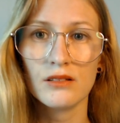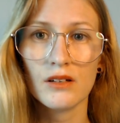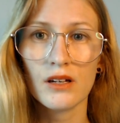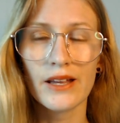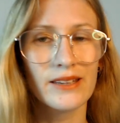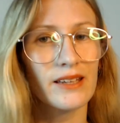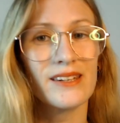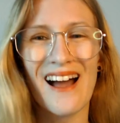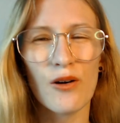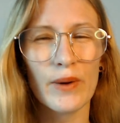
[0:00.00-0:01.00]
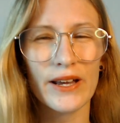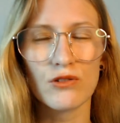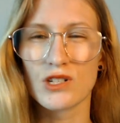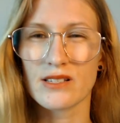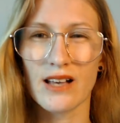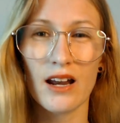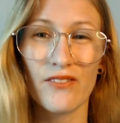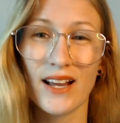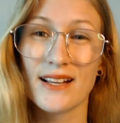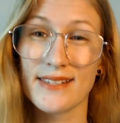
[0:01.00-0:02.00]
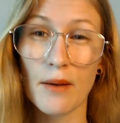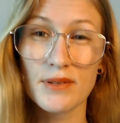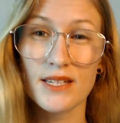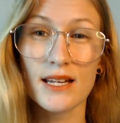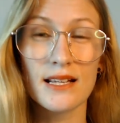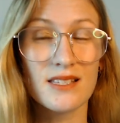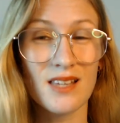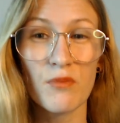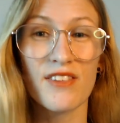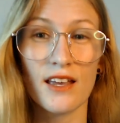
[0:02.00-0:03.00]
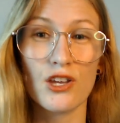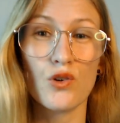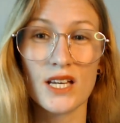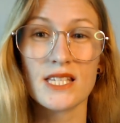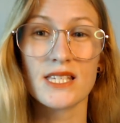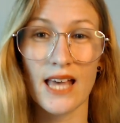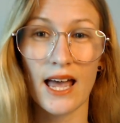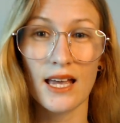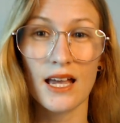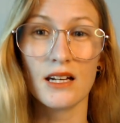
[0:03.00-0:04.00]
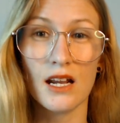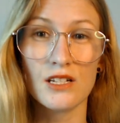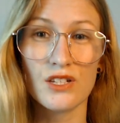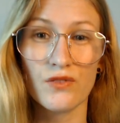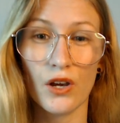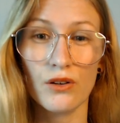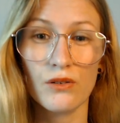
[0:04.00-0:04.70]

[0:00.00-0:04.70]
that now we all just kind of accept it as something you can say in an interview.